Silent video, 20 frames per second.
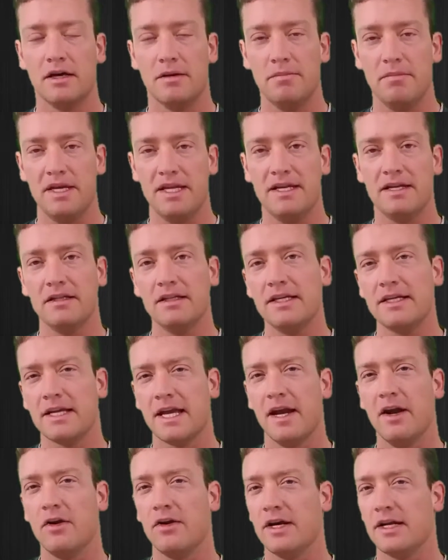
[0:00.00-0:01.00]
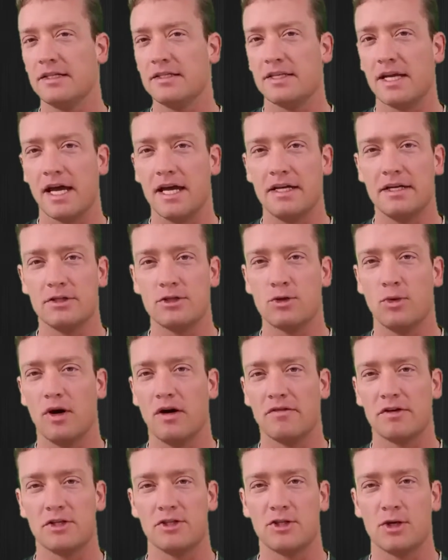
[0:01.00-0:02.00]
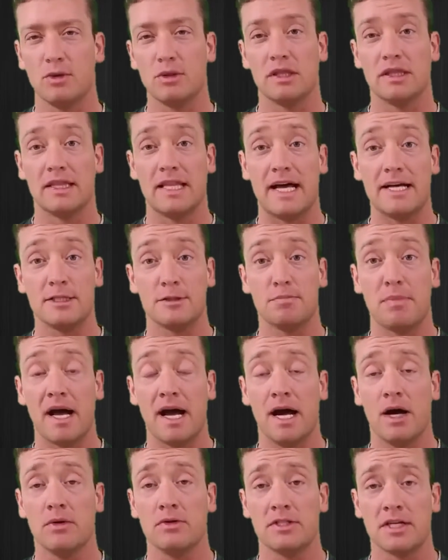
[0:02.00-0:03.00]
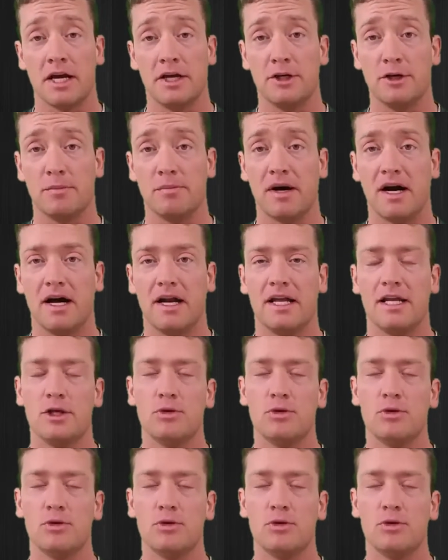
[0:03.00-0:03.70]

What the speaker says: Immediately carrying 10 to 12 or so less pounds on your body,